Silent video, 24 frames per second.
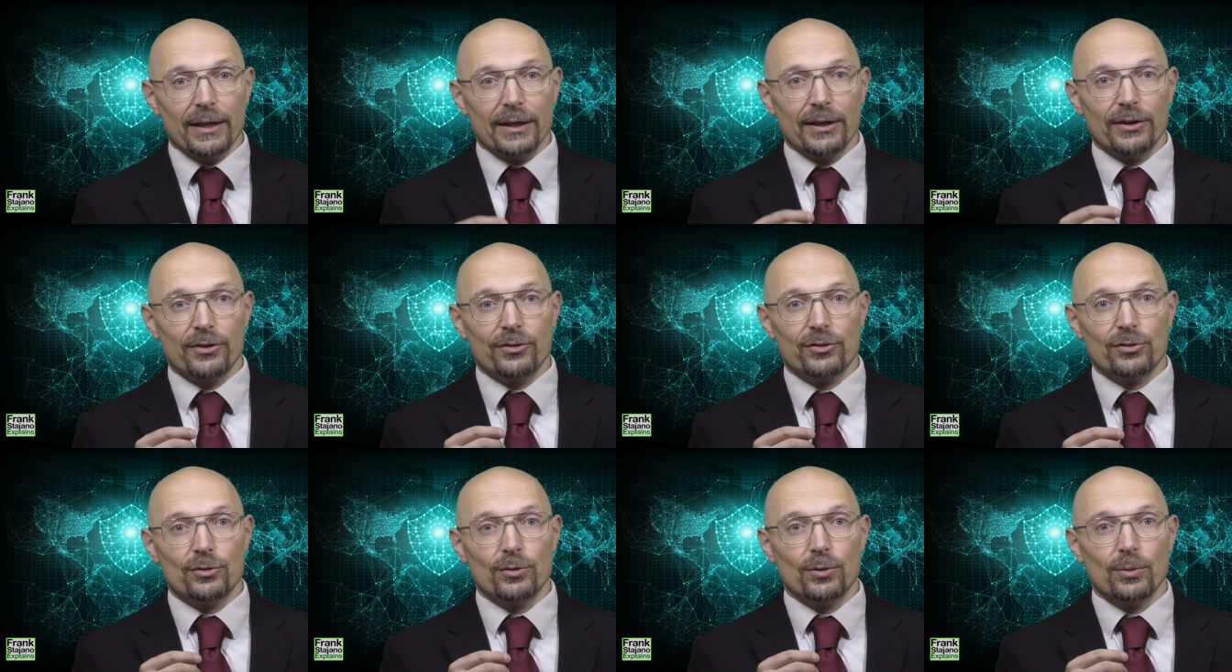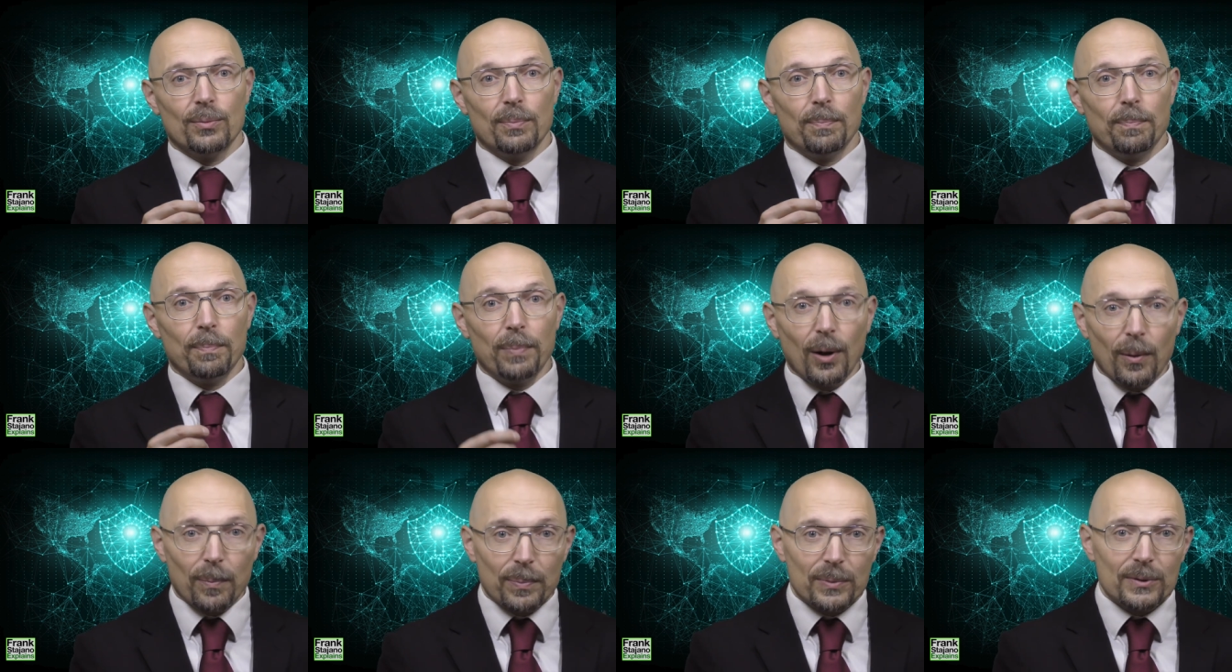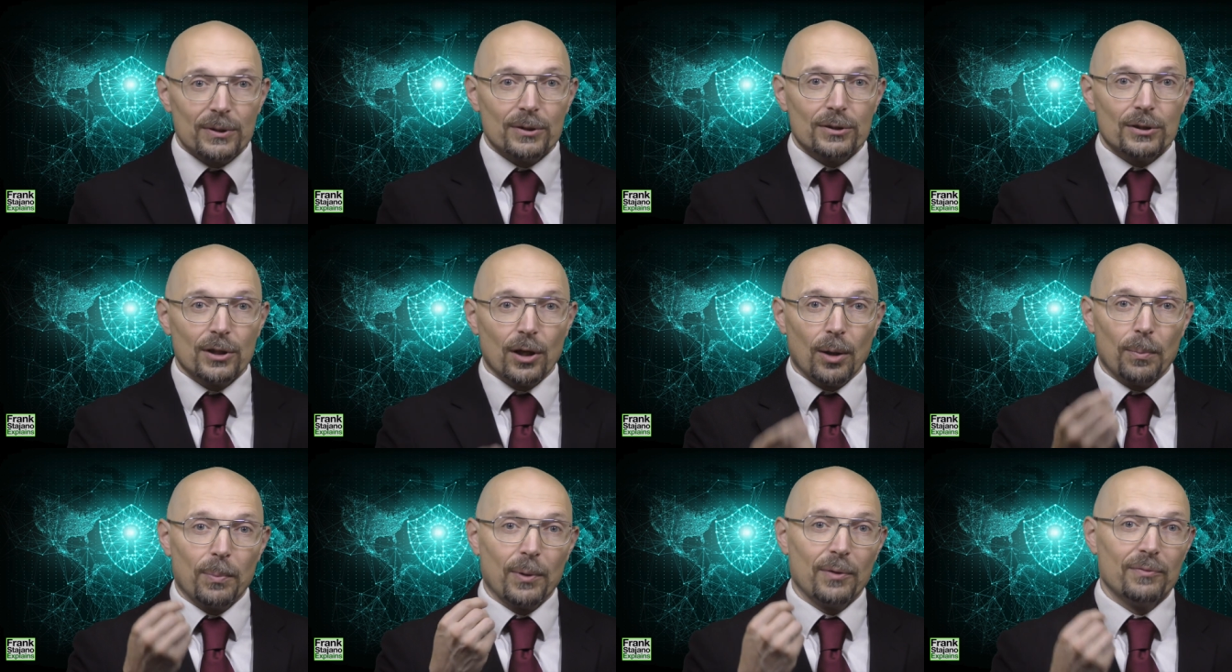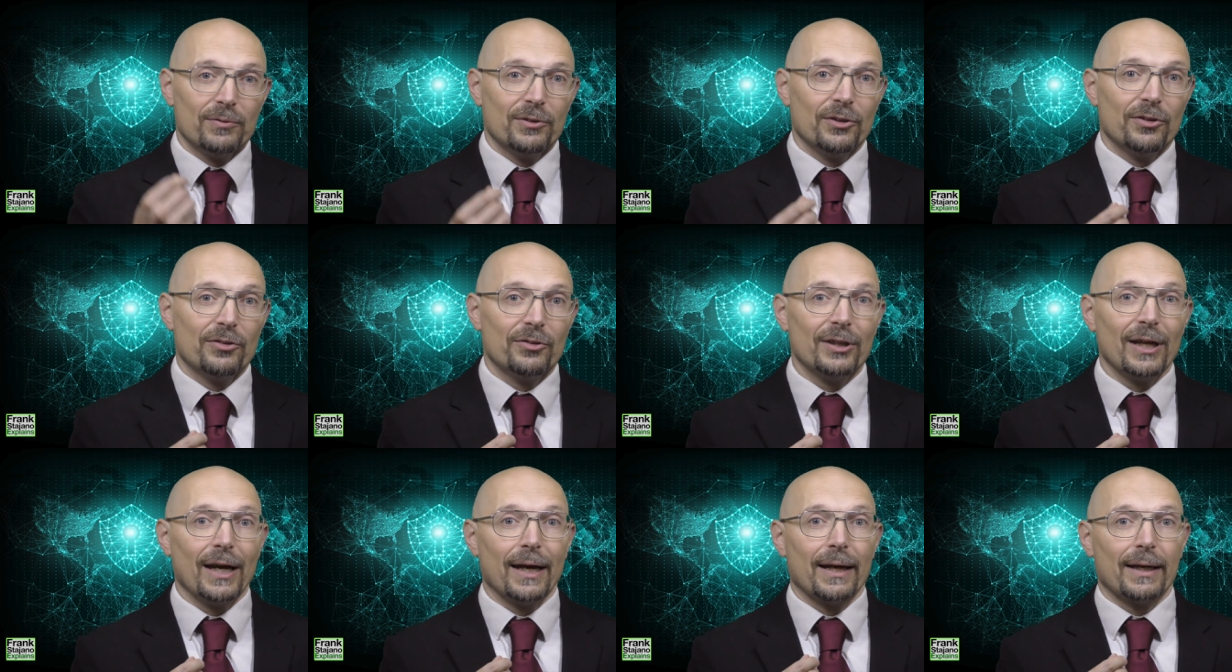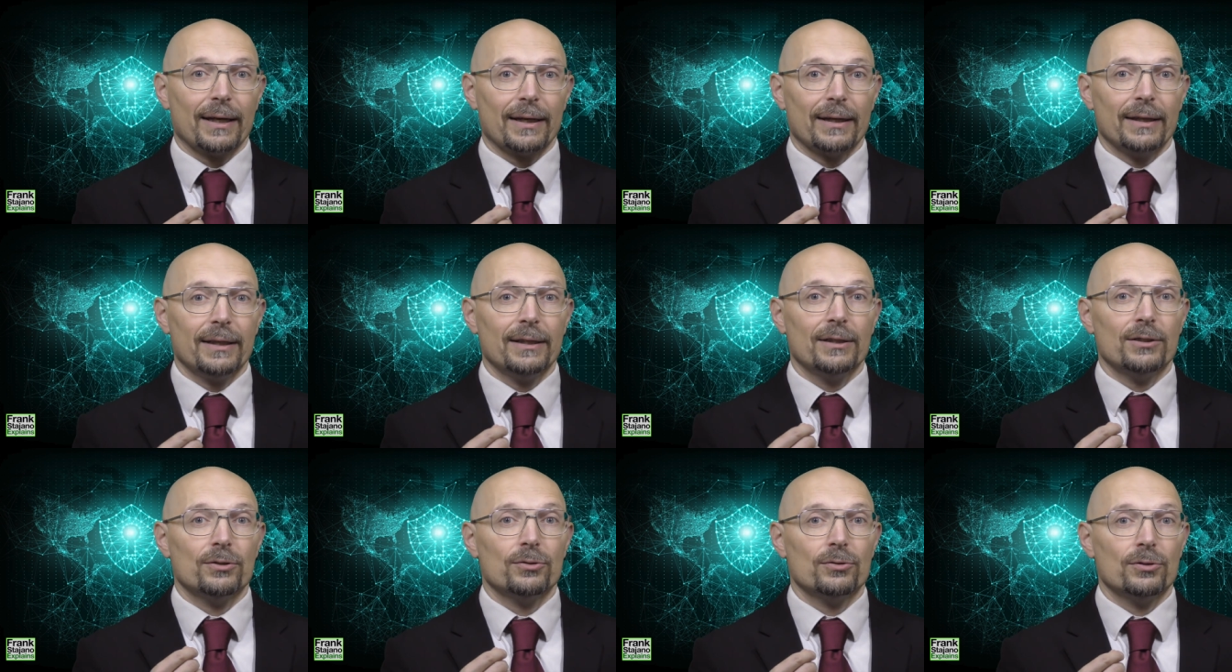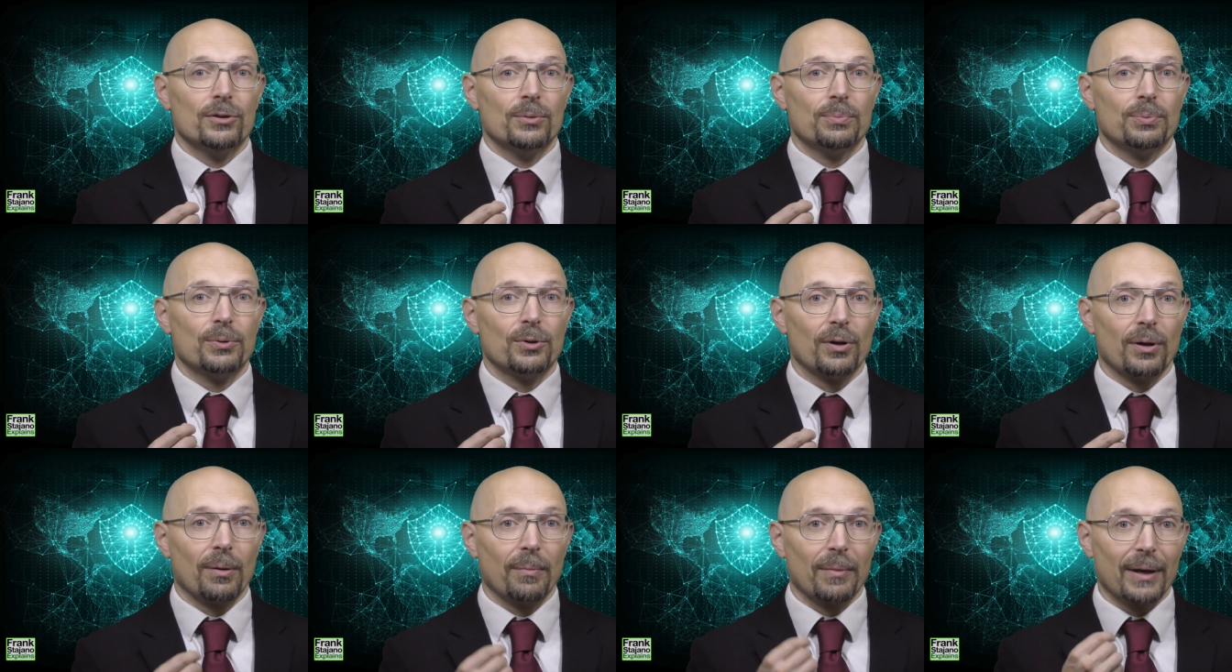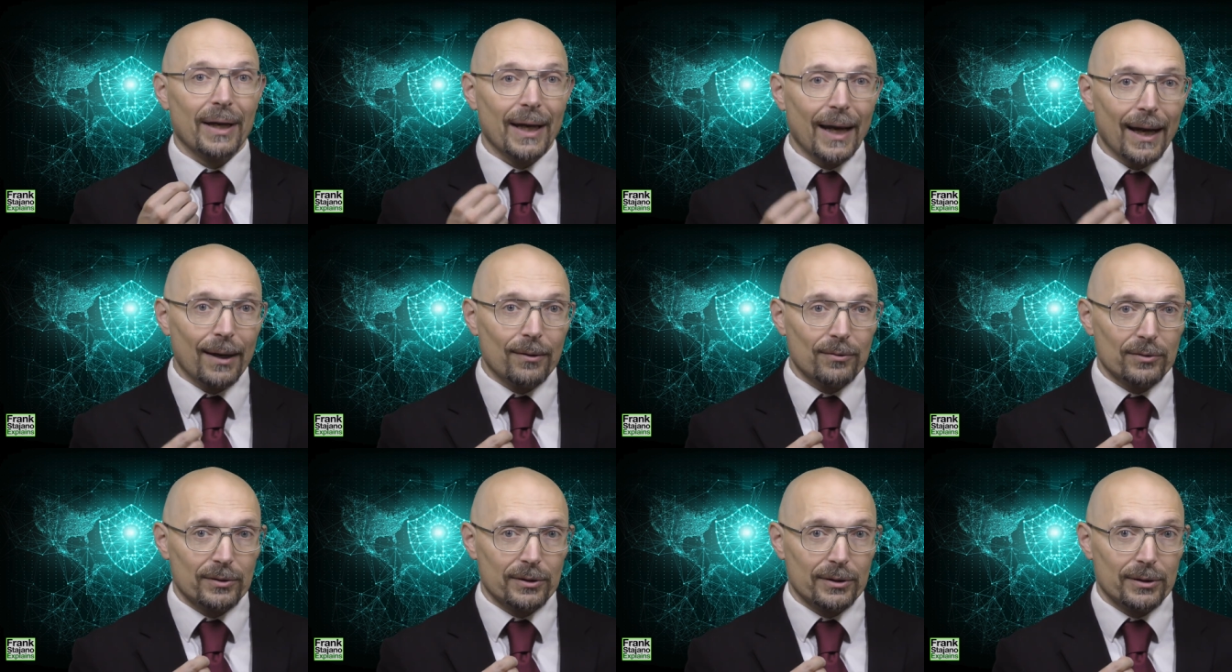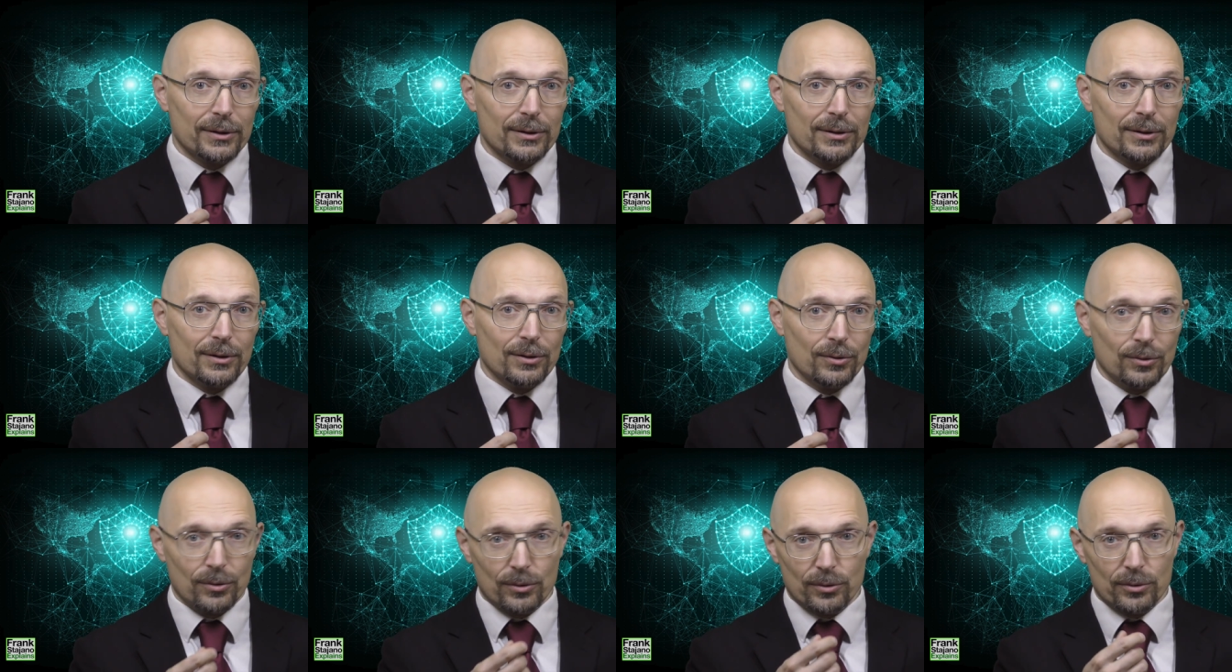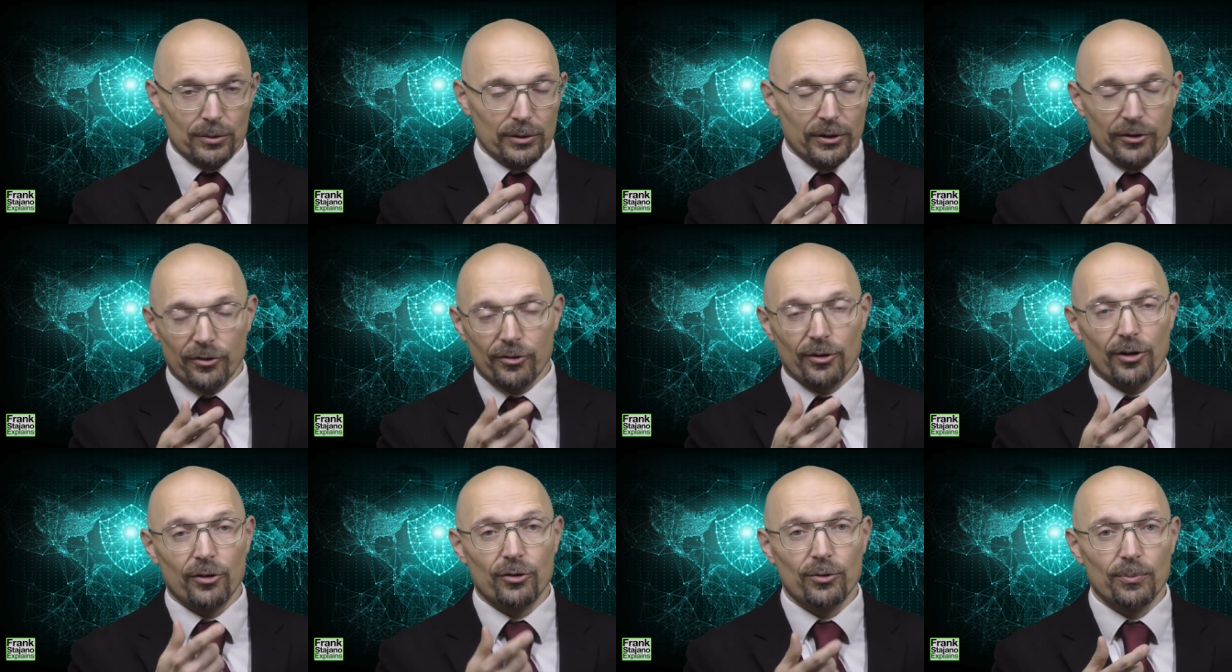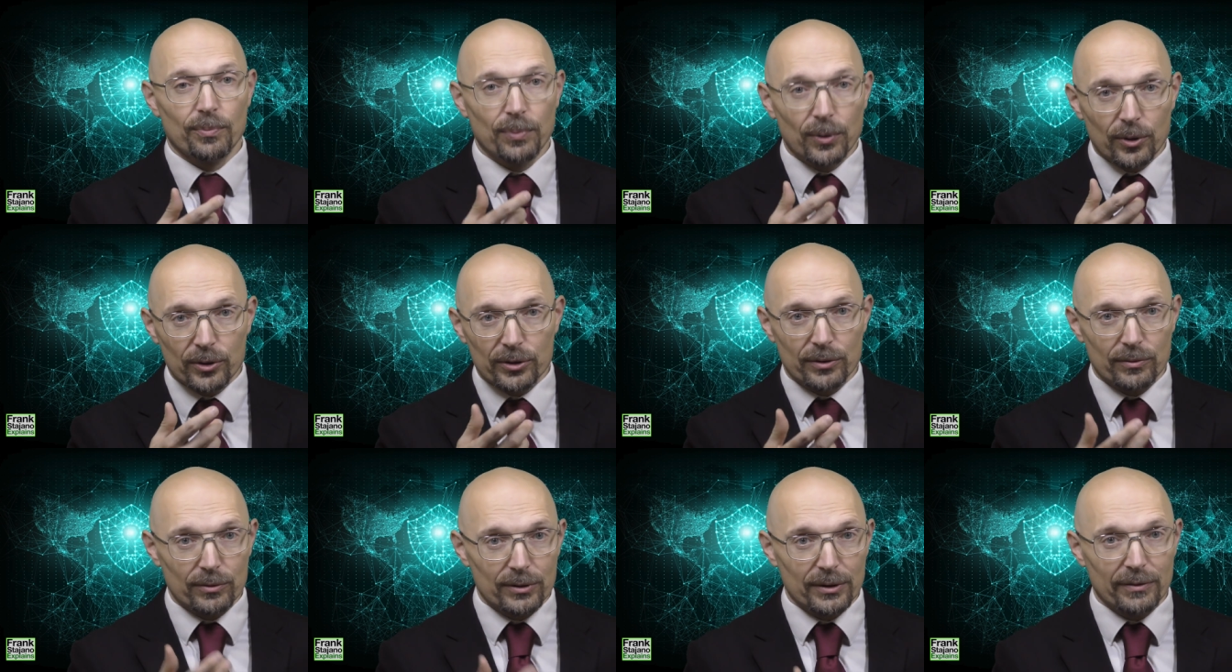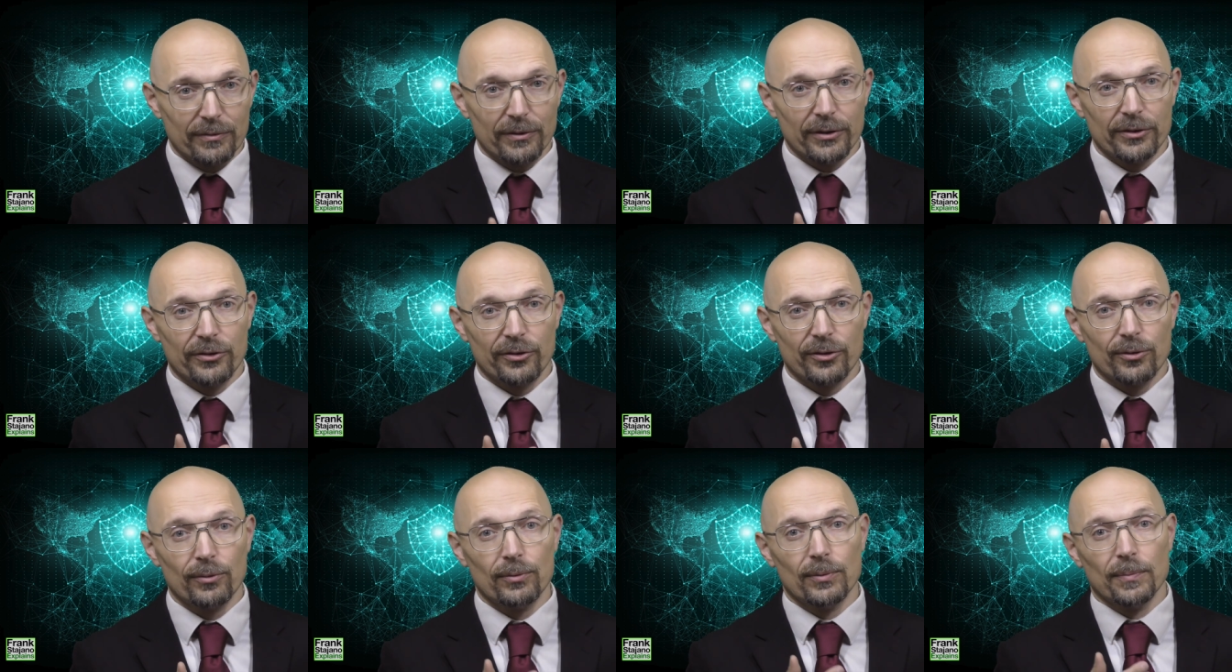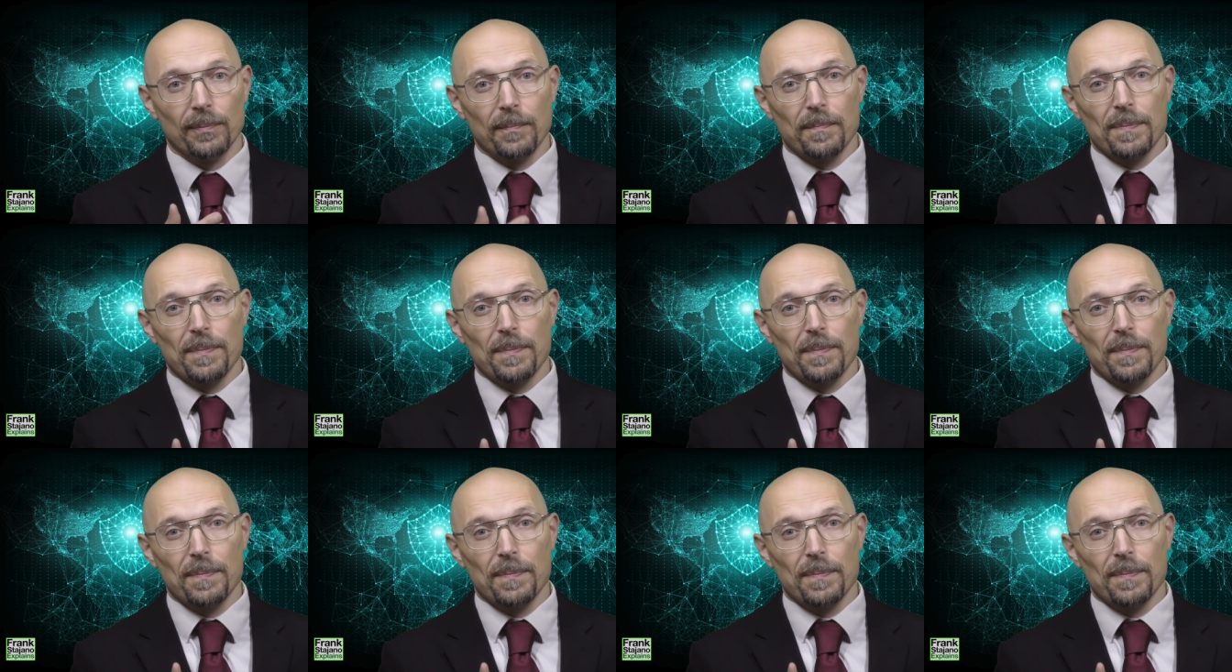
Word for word: is to pop the top of the stack into the program counter, or instruction pointer, whatever it's called